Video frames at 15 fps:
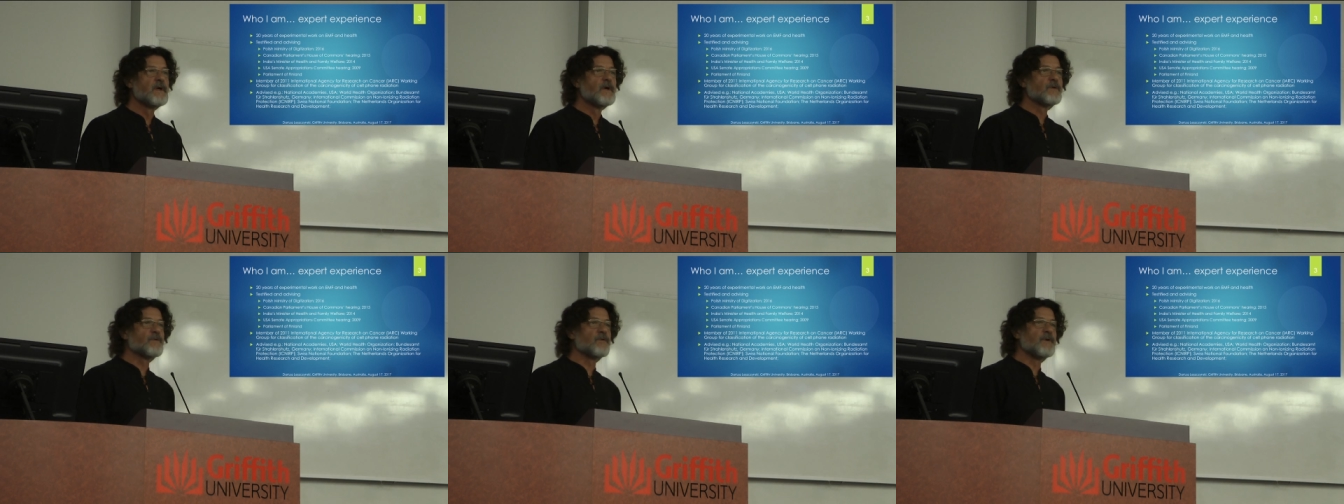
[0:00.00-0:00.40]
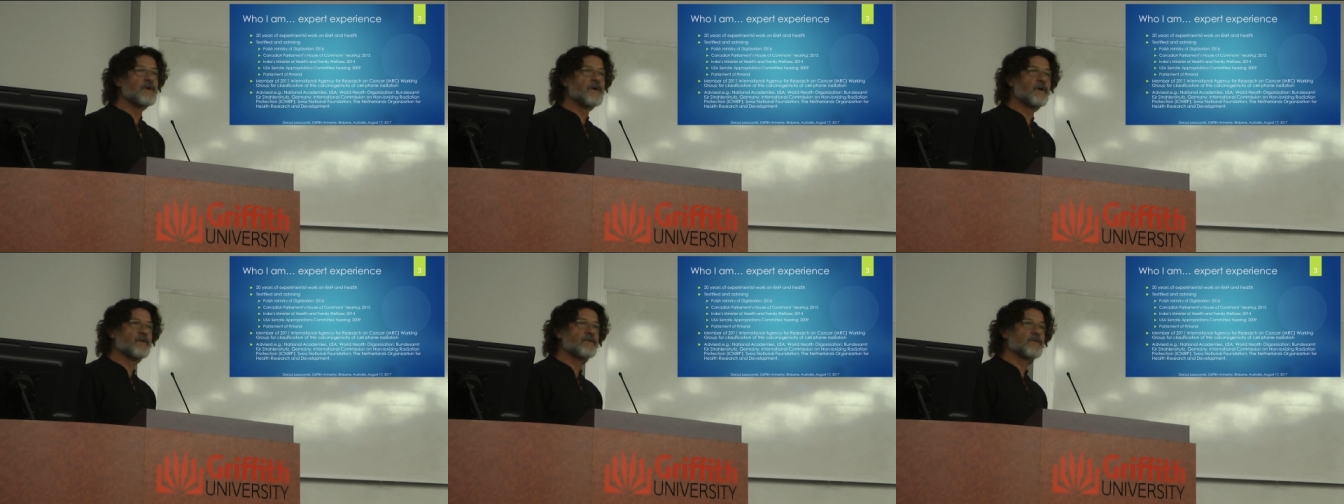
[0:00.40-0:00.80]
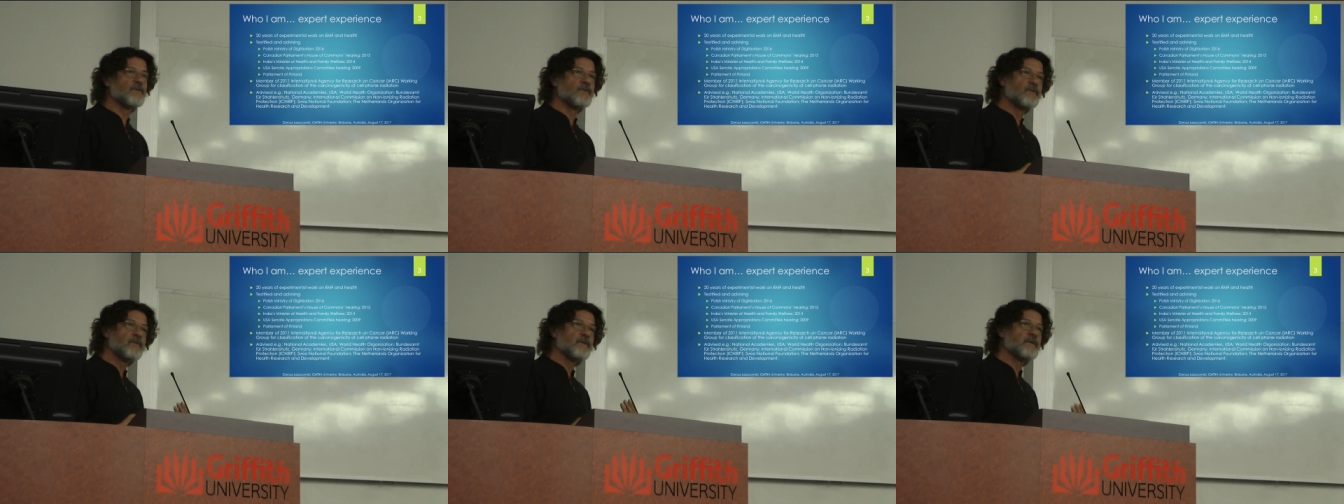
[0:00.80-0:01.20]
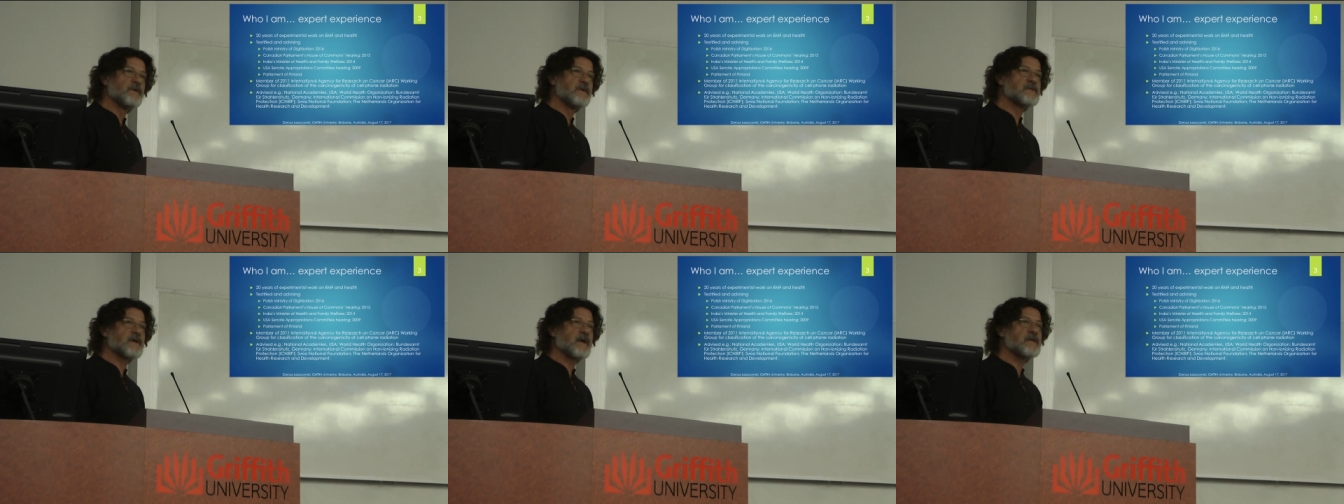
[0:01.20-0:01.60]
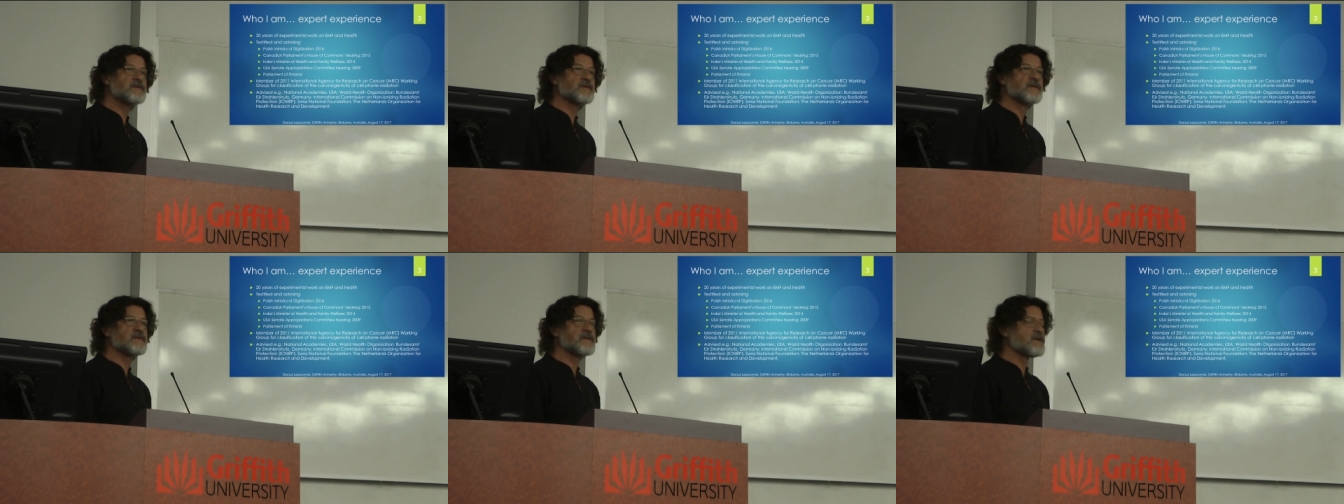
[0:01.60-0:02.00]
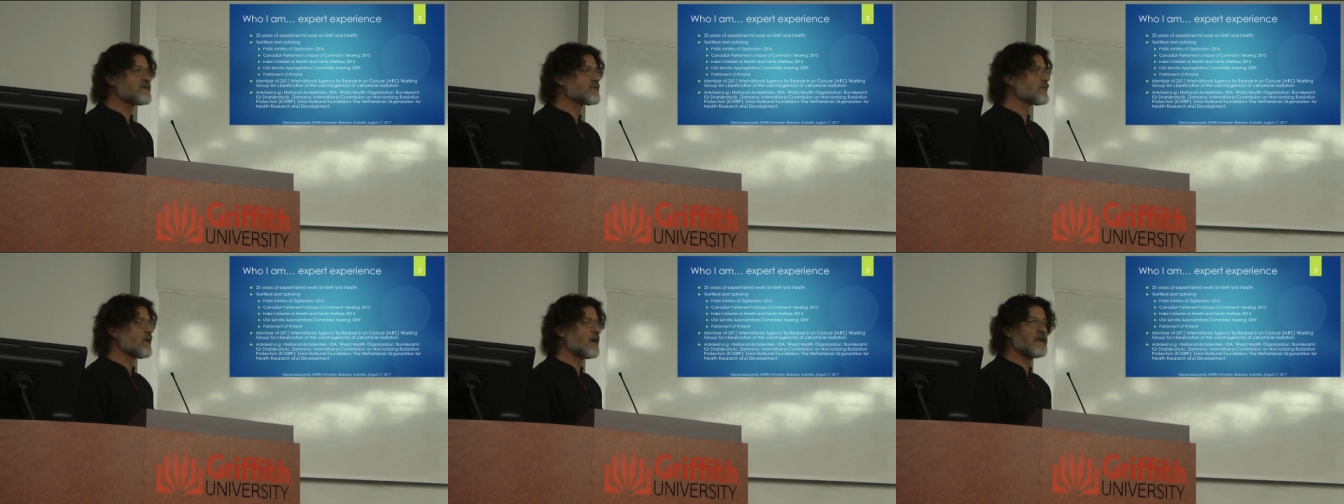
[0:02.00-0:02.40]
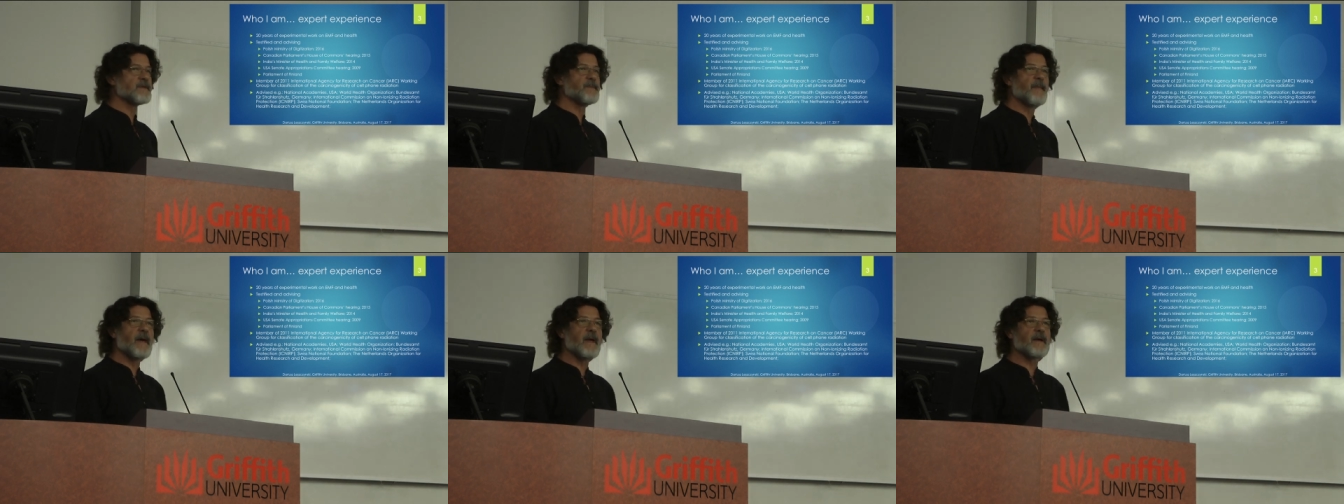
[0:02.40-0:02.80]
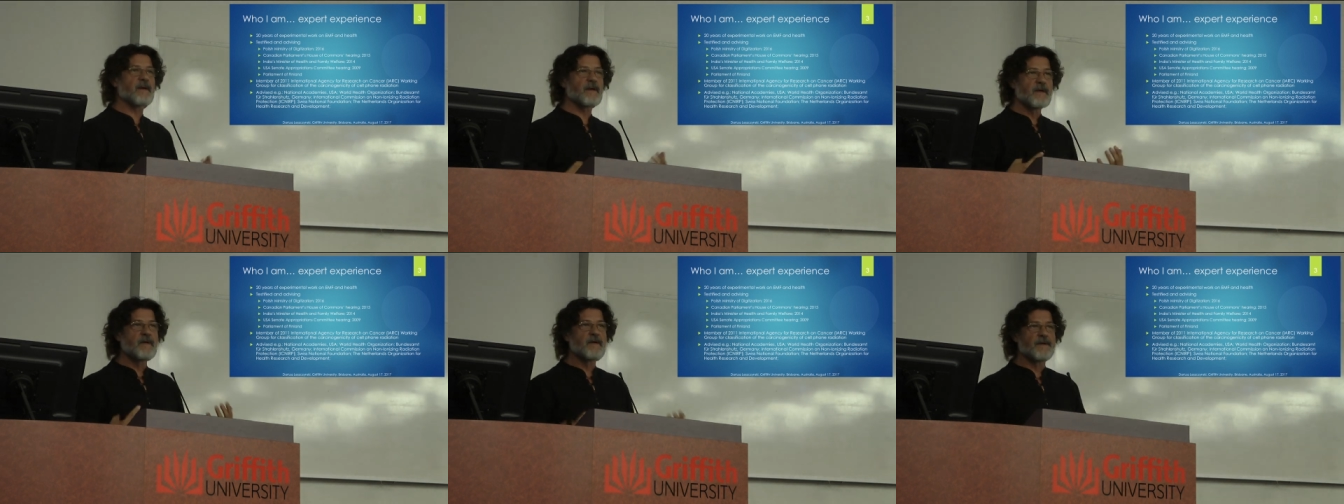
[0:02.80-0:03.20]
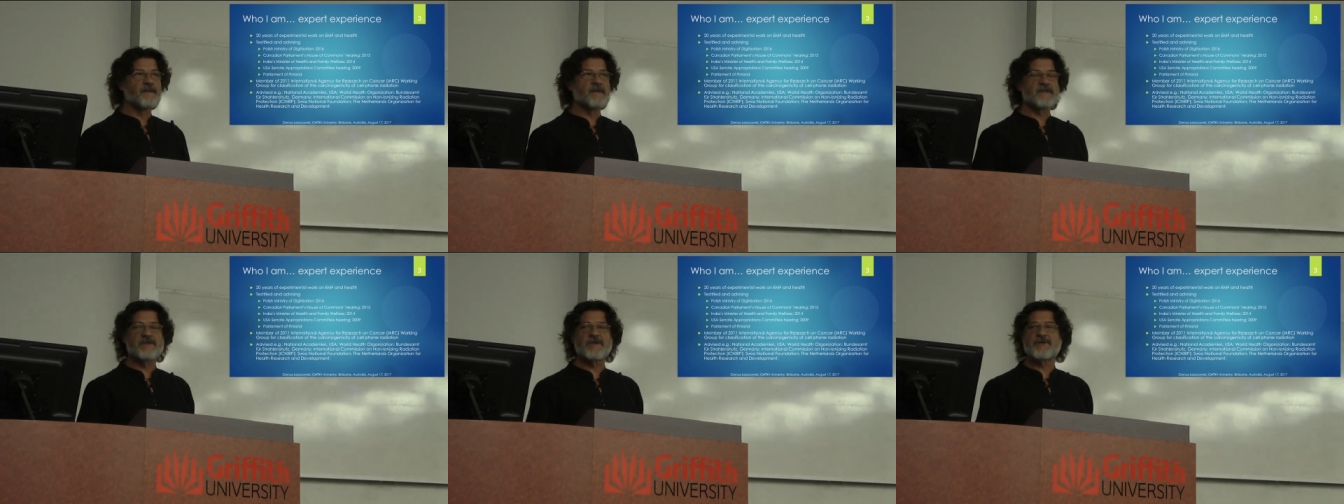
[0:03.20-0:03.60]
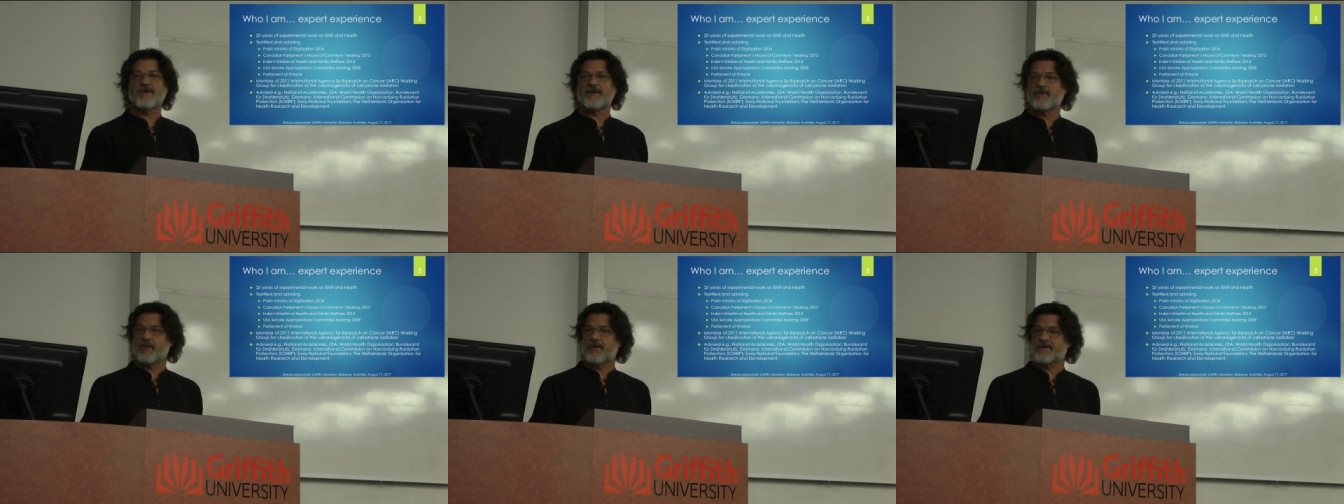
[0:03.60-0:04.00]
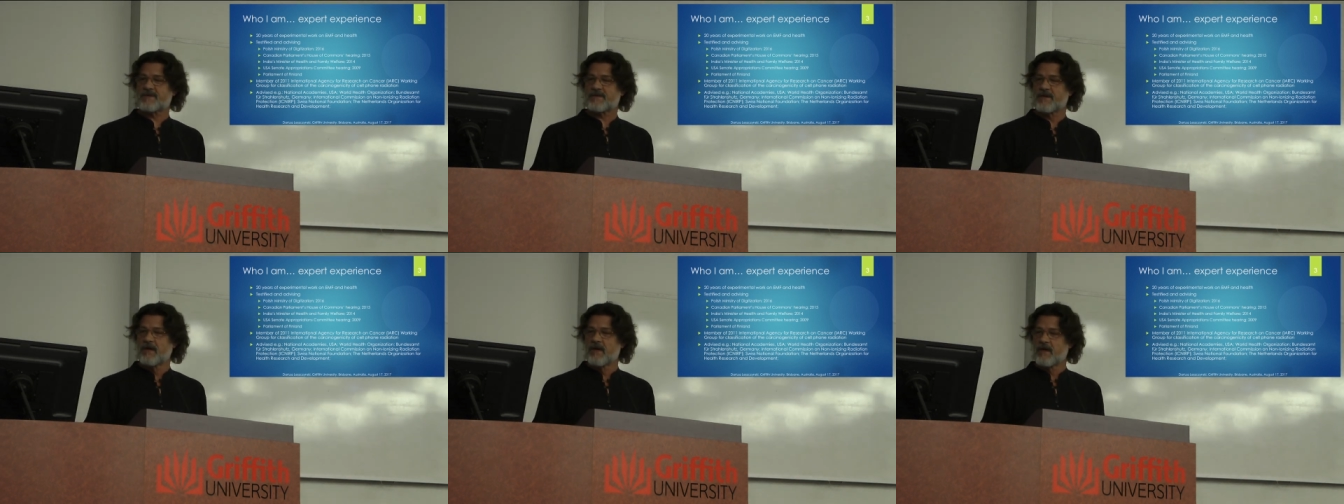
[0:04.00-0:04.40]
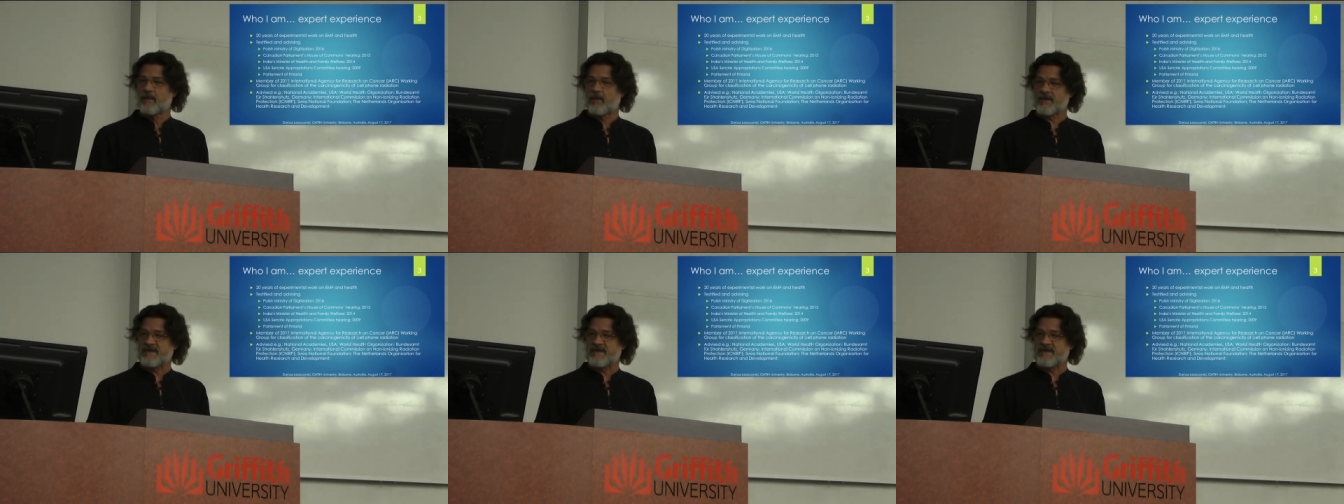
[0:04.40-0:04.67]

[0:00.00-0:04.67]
to Lyon to discuss this issue and make decision what's, what's